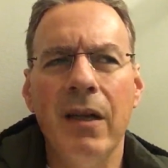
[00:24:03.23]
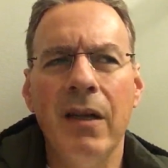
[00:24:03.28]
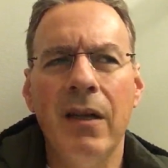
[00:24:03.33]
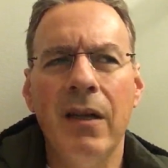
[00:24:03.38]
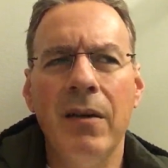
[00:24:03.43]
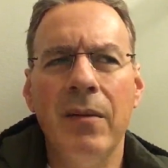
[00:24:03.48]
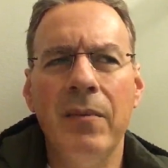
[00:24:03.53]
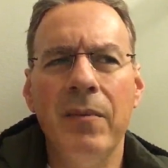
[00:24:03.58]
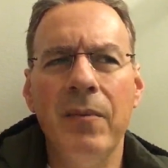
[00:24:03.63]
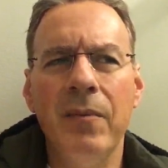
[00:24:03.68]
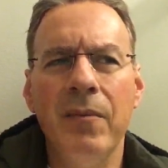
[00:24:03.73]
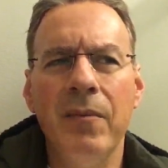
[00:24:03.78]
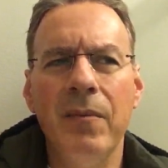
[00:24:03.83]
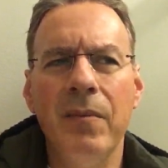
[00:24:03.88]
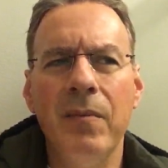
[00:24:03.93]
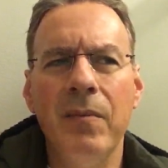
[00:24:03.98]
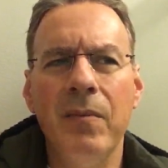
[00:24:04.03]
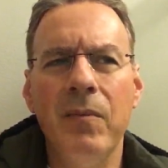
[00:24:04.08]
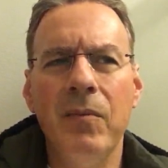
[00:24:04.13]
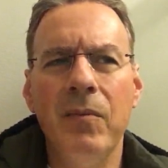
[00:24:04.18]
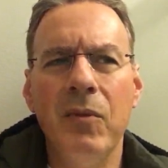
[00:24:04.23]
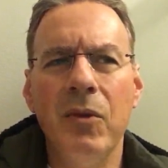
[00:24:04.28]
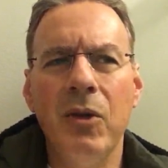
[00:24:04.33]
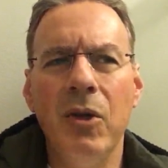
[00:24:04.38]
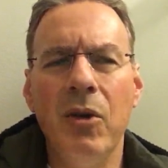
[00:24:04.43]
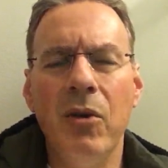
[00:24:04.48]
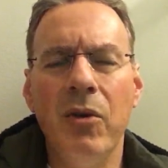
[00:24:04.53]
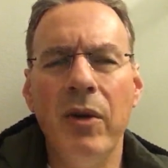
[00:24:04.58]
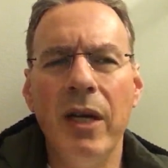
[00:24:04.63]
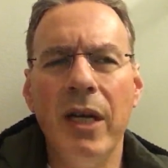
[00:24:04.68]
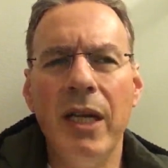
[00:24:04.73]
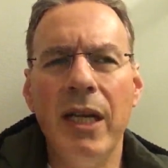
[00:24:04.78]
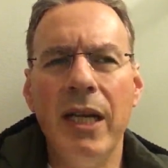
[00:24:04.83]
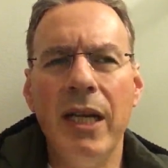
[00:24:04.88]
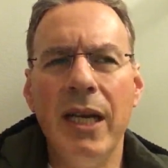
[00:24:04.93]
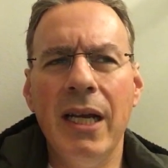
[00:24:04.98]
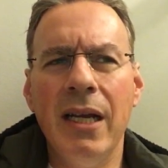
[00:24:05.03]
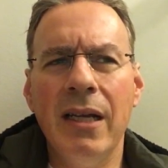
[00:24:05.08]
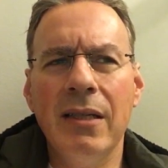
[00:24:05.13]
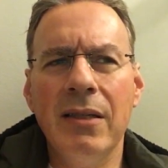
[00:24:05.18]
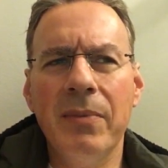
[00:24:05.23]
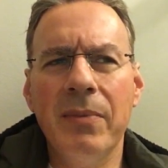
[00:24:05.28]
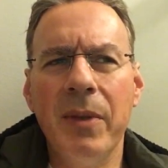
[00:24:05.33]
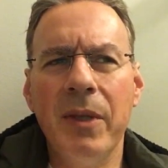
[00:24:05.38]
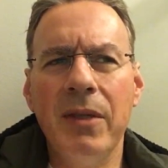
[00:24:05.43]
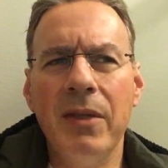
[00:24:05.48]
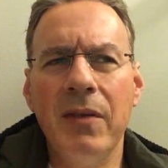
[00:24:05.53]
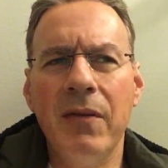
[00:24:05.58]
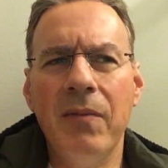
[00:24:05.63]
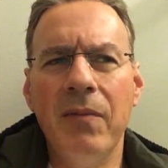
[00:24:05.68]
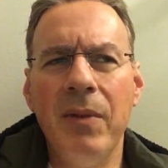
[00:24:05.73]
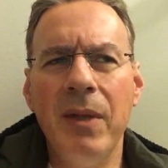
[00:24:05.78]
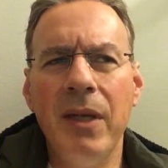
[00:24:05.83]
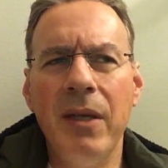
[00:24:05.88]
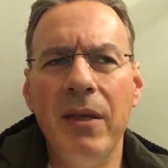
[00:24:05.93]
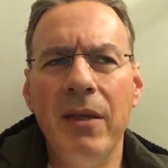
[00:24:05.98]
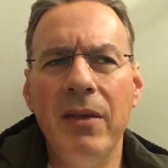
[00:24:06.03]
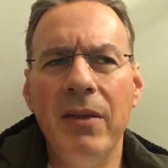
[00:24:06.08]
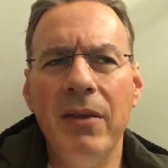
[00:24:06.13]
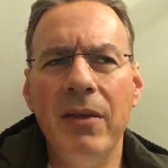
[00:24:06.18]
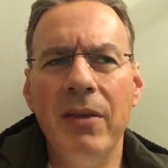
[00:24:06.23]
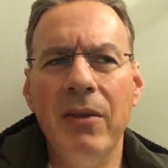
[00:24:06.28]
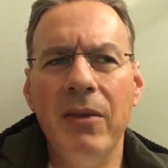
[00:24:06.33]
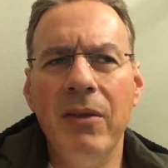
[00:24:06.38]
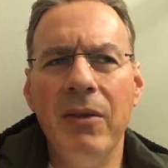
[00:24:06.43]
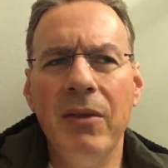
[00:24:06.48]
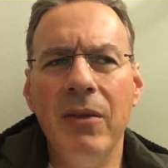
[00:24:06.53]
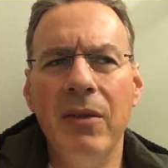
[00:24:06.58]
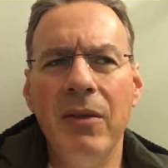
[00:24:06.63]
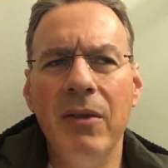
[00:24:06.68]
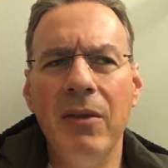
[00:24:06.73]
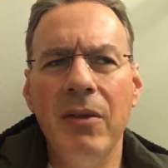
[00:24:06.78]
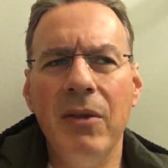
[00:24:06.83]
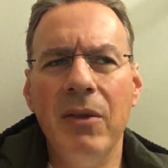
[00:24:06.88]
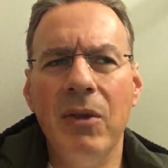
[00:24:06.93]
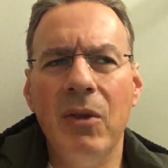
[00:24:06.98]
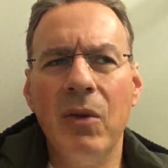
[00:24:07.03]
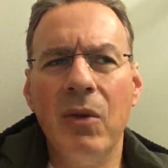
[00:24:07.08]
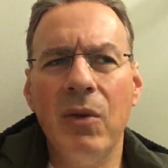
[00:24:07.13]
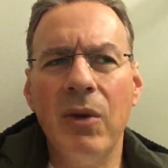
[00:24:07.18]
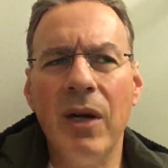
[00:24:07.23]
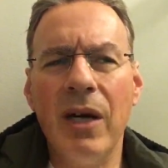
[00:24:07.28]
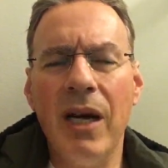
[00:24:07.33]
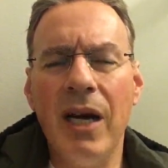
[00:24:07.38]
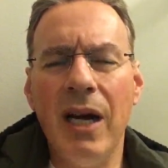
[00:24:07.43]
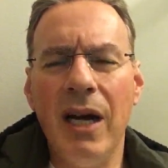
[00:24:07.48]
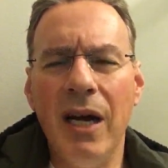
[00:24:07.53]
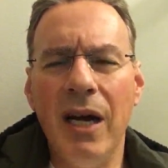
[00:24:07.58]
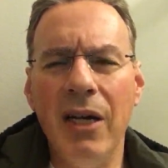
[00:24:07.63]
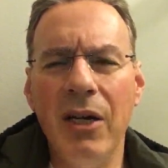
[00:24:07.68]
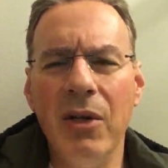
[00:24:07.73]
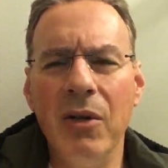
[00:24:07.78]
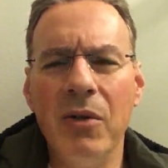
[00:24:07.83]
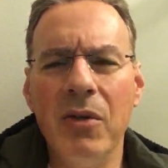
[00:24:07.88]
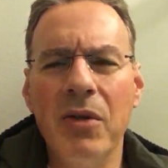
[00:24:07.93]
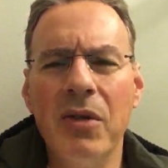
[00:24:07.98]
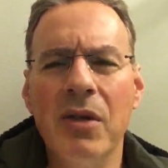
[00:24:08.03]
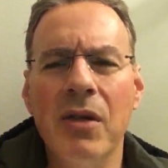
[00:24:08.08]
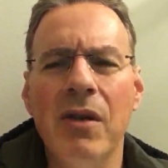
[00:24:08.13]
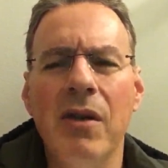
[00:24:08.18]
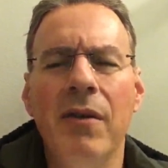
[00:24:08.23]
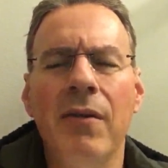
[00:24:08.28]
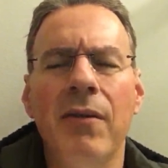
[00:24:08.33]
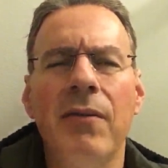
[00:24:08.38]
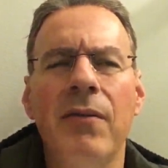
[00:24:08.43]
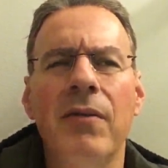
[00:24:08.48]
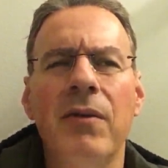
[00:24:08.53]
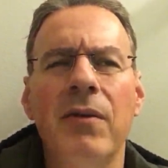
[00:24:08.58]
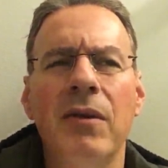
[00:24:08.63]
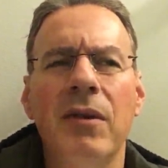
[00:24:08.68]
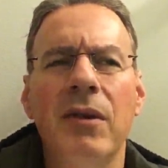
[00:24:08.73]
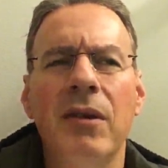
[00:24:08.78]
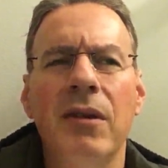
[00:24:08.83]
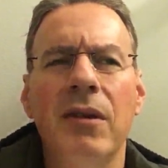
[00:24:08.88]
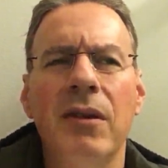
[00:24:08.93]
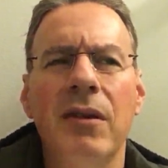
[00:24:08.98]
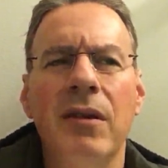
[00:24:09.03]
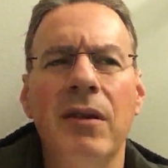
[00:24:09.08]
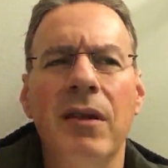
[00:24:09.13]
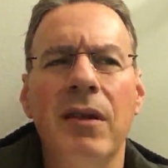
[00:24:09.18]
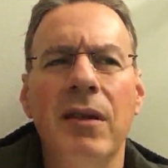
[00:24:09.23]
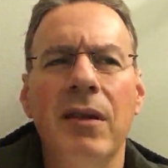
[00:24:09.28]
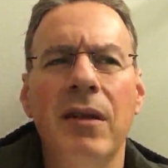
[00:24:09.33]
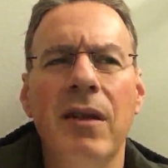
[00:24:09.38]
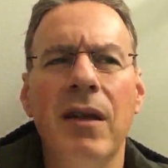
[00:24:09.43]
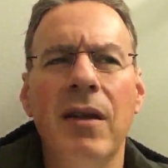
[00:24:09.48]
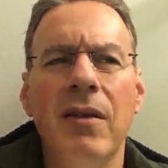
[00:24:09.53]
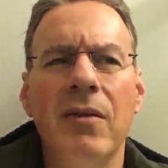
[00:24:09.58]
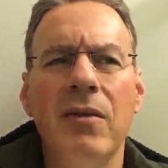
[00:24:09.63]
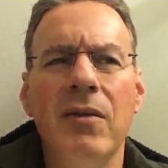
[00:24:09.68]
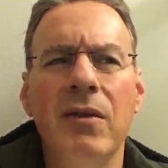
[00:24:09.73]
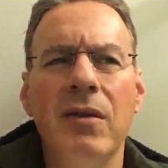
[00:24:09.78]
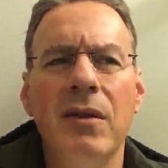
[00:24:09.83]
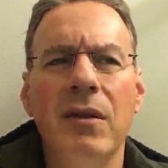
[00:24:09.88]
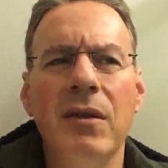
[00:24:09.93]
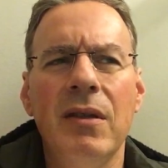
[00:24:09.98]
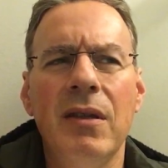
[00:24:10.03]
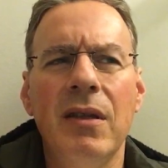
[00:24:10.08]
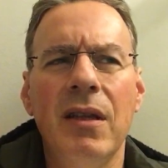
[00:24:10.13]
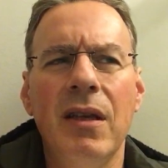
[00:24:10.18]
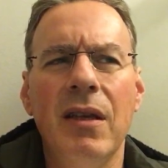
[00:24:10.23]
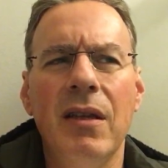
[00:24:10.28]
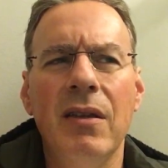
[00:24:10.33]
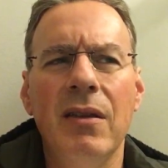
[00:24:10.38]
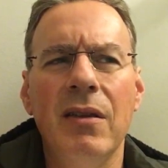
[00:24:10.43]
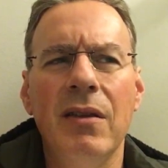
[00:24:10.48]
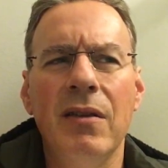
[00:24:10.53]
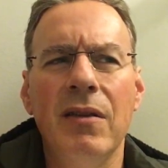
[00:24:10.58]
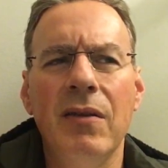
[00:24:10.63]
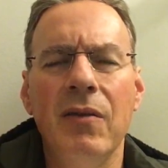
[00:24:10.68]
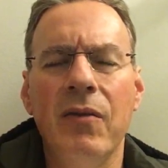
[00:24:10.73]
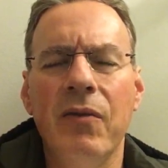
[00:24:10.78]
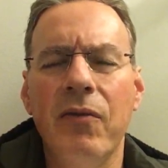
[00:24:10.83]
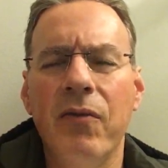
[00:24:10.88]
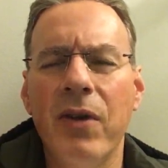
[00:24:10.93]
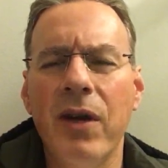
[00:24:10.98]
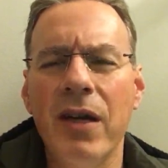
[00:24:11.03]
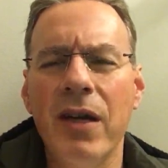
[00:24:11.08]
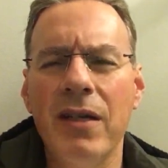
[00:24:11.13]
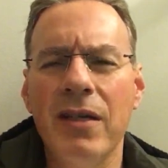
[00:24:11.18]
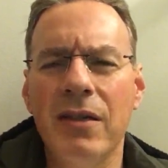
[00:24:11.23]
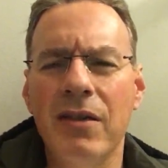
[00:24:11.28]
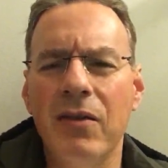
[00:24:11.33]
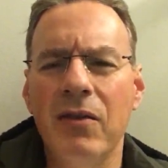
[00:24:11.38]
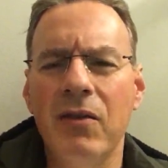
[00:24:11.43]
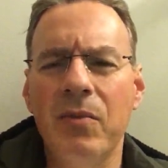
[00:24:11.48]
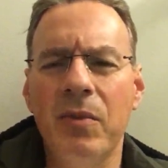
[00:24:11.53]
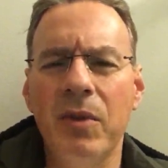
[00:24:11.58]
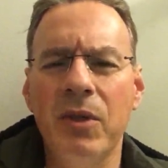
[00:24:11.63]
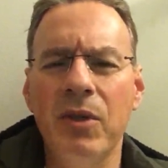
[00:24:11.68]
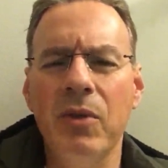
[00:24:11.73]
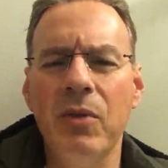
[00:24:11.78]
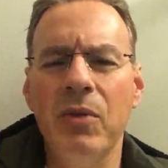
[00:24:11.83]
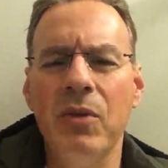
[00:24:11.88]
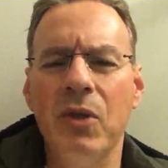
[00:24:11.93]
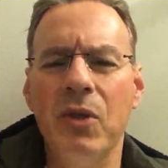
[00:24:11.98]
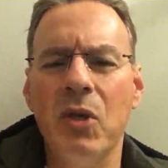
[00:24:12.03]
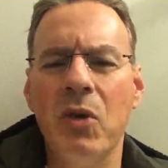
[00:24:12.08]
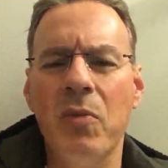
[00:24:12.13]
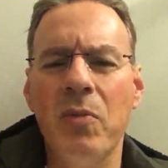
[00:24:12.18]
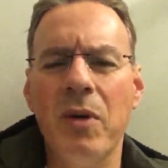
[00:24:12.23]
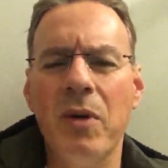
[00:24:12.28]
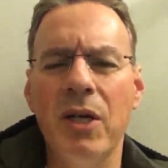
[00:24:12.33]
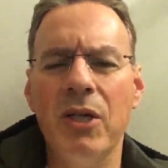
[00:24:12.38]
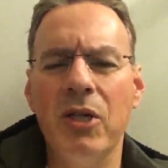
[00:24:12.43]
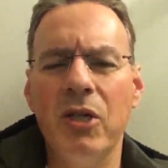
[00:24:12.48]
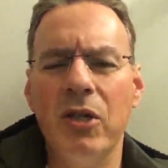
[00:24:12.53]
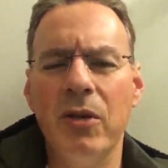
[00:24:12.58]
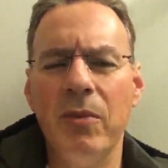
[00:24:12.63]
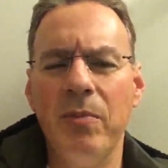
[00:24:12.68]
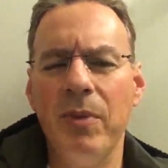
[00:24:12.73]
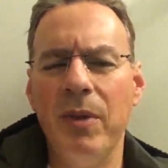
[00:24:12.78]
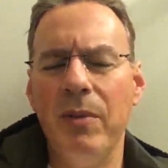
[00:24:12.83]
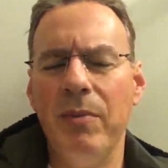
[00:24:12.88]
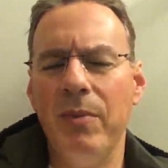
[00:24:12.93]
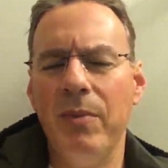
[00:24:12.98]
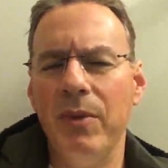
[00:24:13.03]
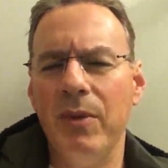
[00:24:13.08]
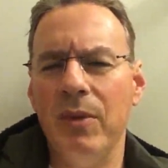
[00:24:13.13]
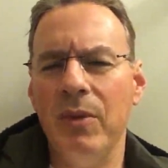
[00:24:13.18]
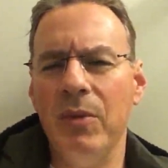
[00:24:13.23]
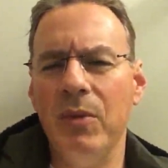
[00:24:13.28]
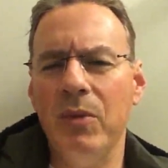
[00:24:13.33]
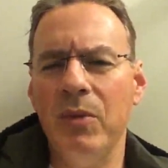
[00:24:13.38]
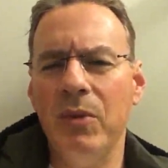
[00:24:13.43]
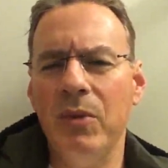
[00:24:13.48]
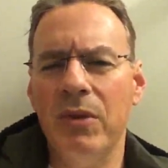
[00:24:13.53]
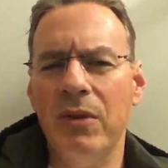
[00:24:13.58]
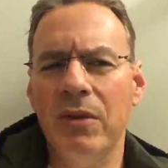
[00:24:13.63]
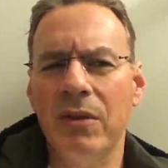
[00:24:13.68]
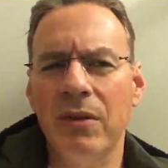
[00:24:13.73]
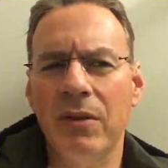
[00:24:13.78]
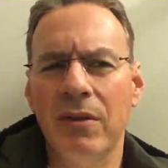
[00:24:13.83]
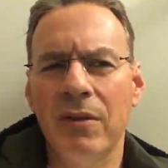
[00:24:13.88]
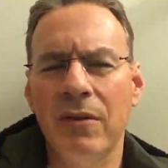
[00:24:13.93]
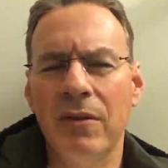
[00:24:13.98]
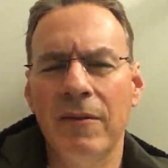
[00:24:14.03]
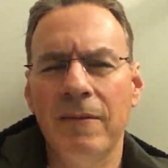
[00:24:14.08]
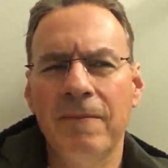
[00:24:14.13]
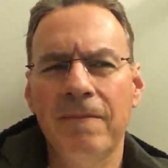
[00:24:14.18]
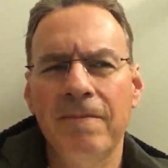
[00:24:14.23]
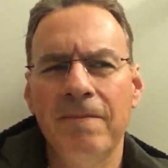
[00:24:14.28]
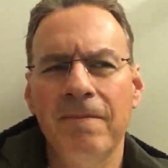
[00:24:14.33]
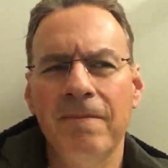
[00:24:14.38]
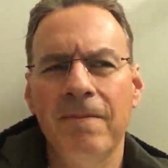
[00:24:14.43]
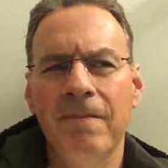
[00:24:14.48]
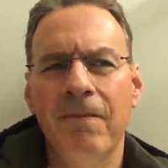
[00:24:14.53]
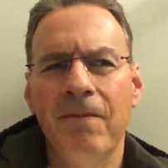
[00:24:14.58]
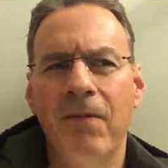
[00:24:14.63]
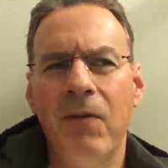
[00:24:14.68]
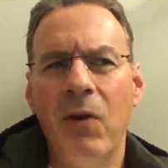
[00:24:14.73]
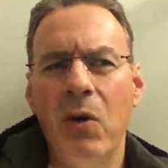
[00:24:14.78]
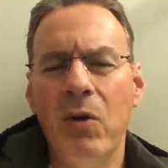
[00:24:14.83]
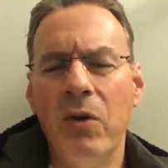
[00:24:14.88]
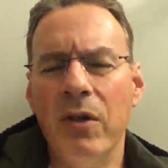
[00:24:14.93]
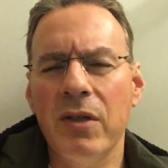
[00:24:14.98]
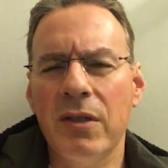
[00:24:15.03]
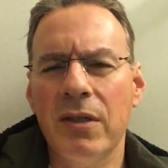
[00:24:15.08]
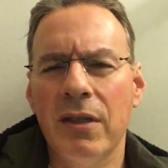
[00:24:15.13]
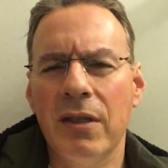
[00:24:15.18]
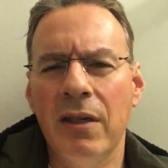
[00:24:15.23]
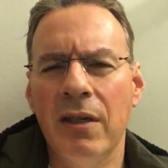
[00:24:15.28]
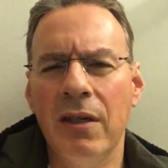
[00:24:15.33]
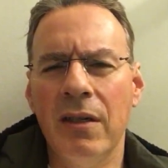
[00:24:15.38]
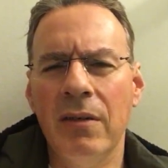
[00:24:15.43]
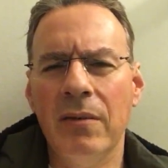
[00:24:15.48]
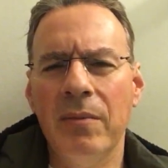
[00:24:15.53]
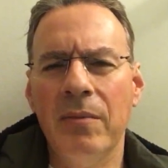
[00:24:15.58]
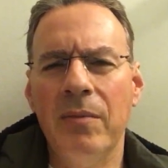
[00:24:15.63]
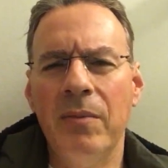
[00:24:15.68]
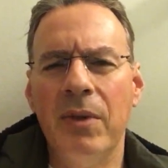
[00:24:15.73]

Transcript: in the aspect of being your higher self, and that phrase has been used so much that people lose focus on it.